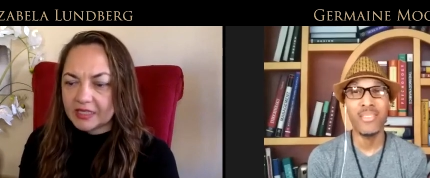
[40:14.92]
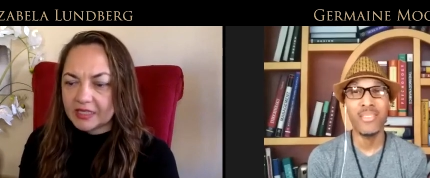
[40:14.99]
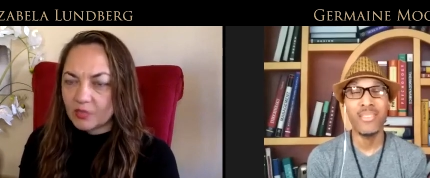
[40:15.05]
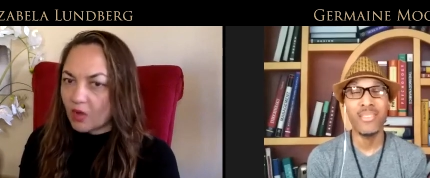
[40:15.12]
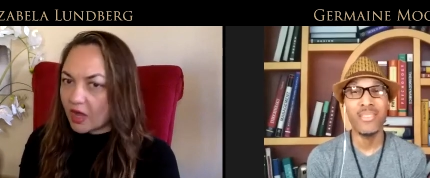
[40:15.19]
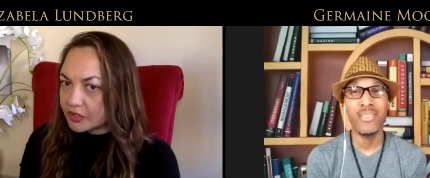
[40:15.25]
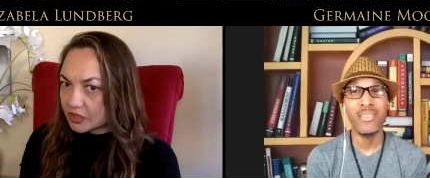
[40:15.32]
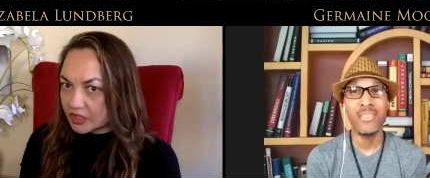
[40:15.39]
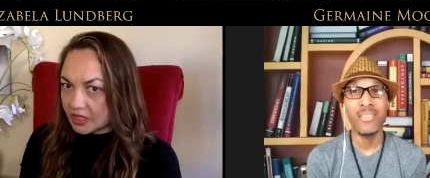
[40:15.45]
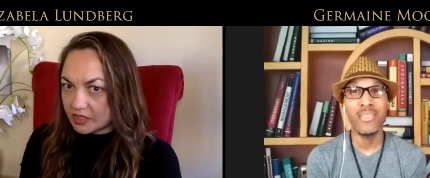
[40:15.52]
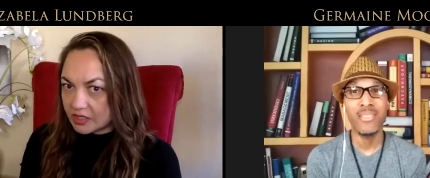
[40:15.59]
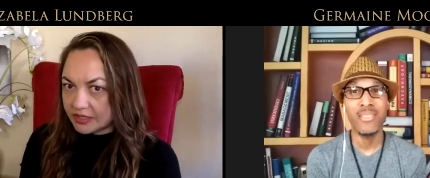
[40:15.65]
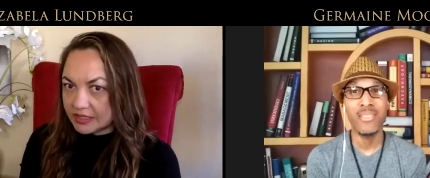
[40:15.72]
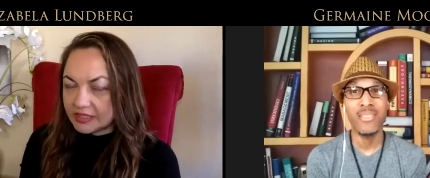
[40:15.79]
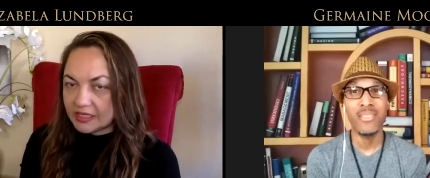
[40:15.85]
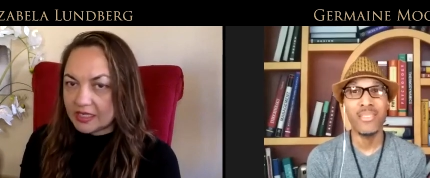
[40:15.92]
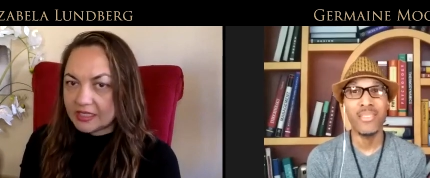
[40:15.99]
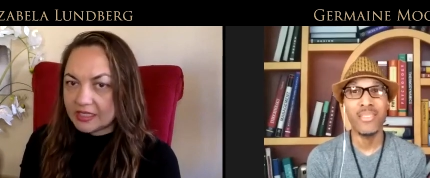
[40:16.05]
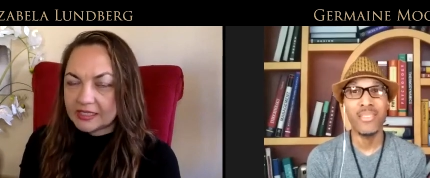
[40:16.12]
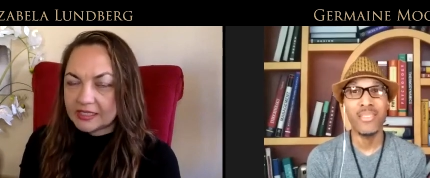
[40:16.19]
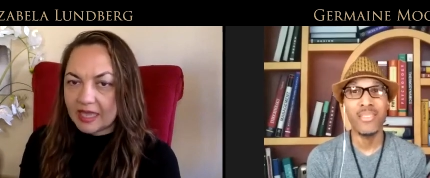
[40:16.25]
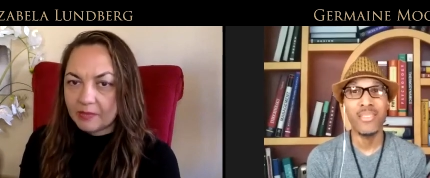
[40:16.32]
Speaker 1: is watching and listening
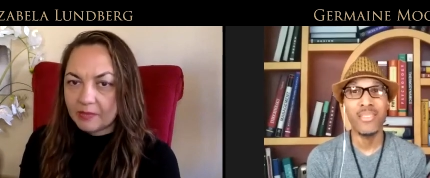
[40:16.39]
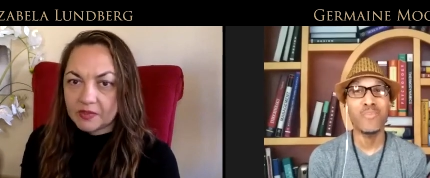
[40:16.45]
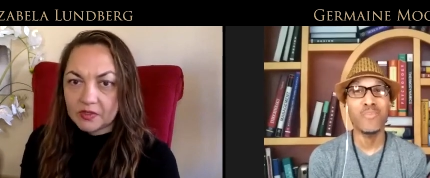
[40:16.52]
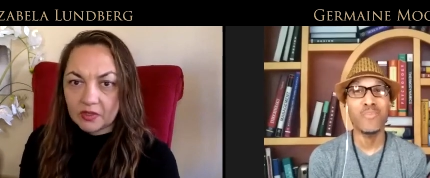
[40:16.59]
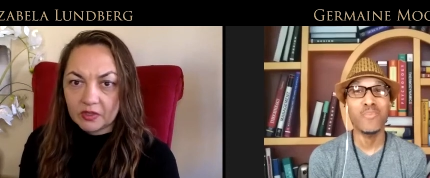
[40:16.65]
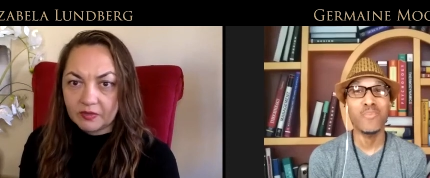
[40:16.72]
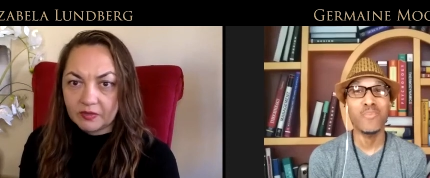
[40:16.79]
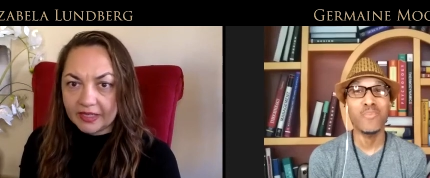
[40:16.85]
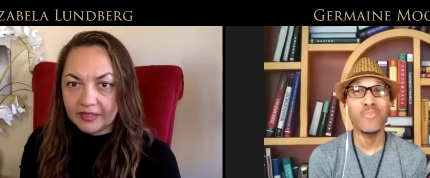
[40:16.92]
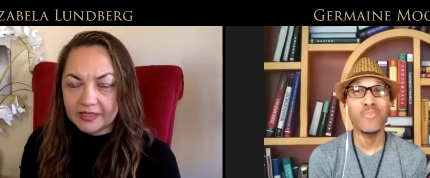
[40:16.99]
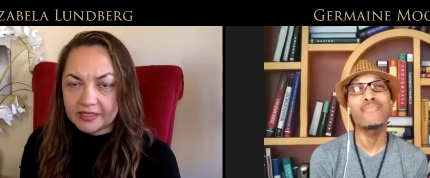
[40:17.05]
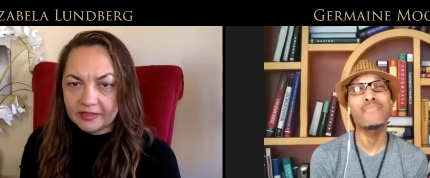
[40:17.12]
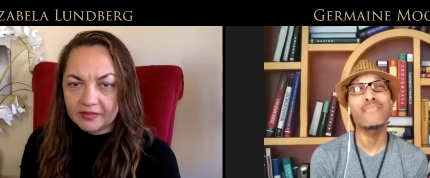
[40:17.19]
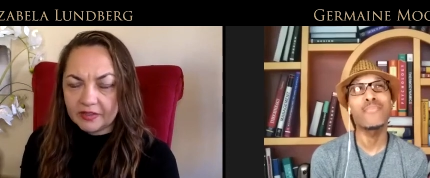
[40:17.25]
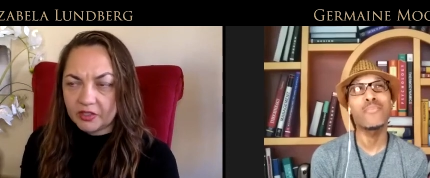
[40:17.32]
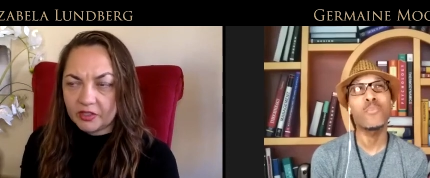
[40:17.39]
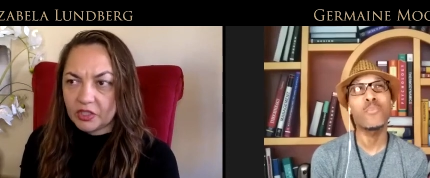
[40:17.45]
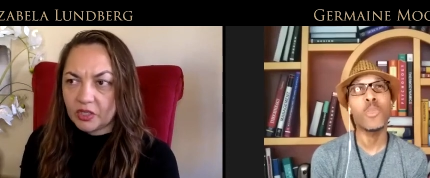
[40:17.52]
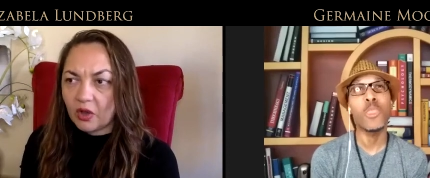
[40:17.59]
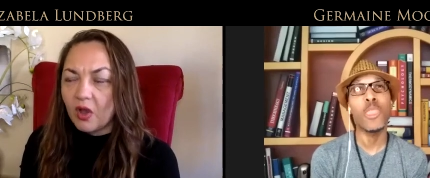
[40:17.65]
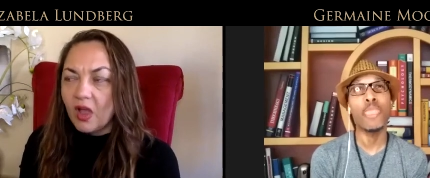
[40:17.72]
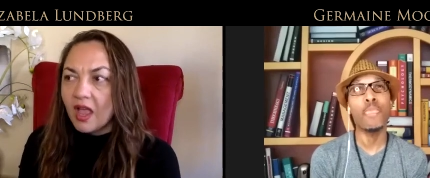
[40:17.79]
this episode of legacy leader
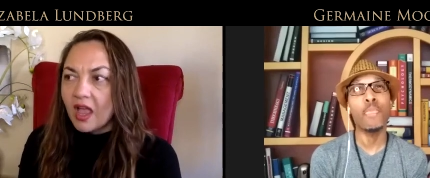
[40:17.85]
show